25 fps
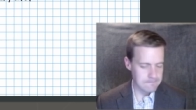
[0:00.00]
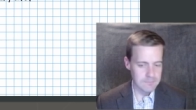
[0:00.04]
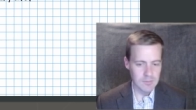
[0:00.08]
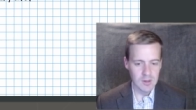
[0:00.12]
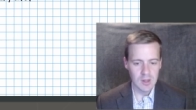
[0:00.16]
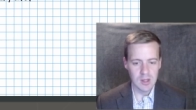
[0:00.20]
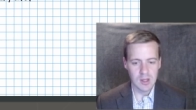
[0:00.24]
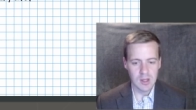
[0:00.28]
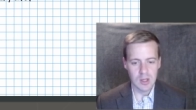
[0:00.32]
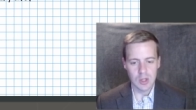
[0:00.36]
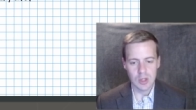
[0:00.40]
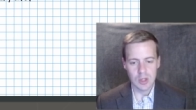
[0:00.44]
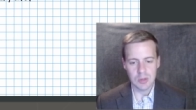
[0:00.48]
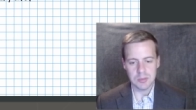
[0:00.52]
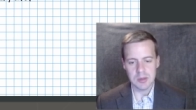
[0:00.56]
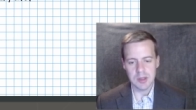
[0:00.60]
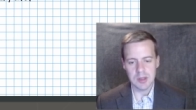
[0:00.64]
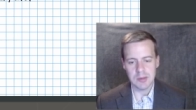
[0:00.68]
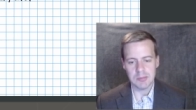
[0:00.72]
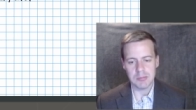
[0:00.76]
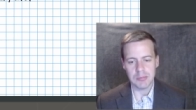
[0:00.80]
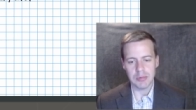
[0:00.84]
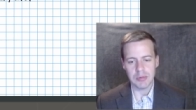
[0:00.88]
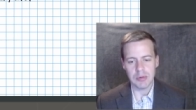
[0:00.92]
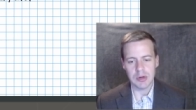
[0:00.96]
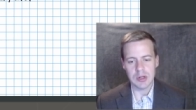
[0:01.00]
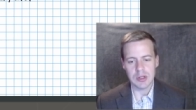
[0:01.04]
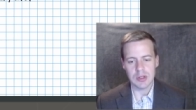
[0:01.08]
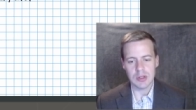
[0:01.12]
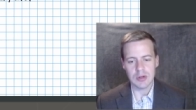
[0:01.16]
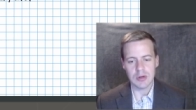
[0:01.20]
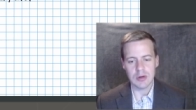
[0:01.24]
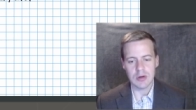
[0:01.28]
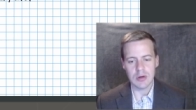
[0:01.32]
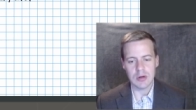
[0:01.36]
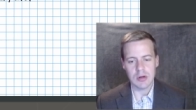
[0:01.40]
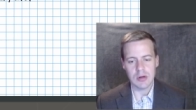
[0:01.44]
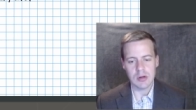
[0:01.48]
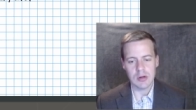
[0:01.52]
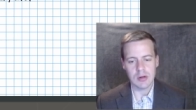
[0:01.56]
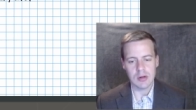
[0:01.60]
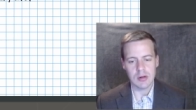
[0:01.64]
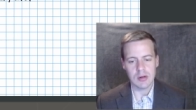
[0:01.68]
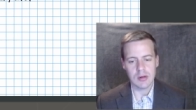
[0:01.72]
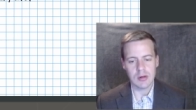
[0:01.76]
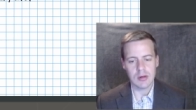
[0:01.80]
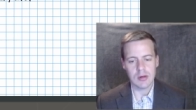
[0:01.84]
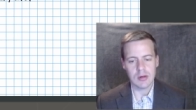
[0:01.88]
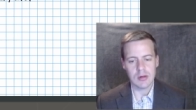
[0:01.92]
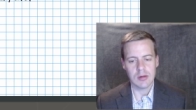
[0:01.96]
It could be a printer.
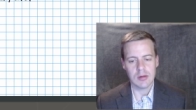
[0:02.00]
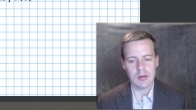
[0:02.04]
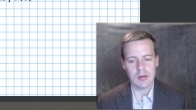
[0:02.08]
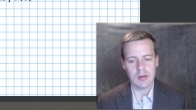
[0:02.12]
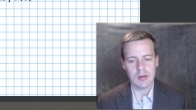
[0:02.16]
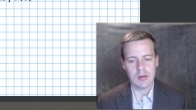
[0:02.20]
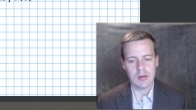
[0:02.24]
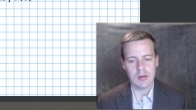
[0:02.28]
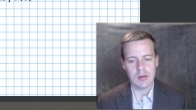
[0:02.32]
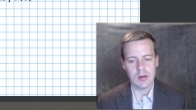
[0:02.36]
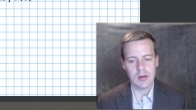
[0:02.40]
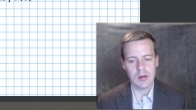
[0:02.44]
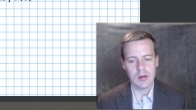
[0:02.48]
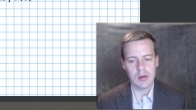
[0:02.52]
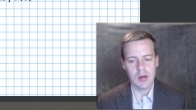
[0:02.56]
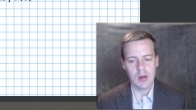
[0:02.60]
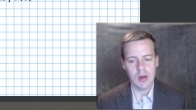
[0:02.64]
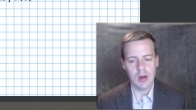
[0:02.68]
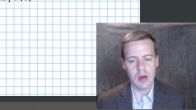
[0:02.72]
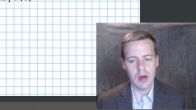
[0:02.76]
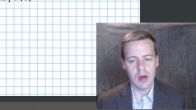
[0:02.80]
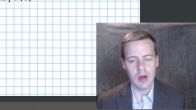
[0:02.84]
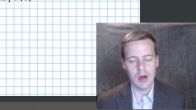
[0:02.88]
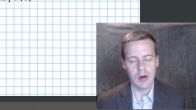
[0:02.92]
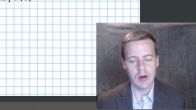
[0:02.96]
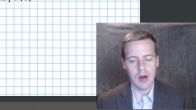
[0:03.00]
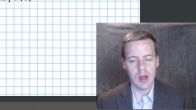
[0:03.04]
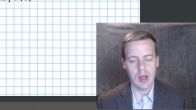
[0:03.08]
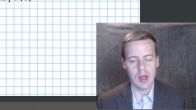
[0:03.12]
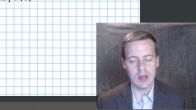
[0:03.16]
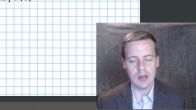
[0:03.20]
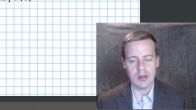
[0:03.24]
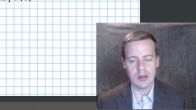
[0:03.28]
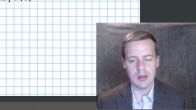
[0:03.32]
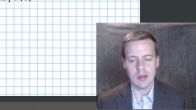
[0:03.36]
All right,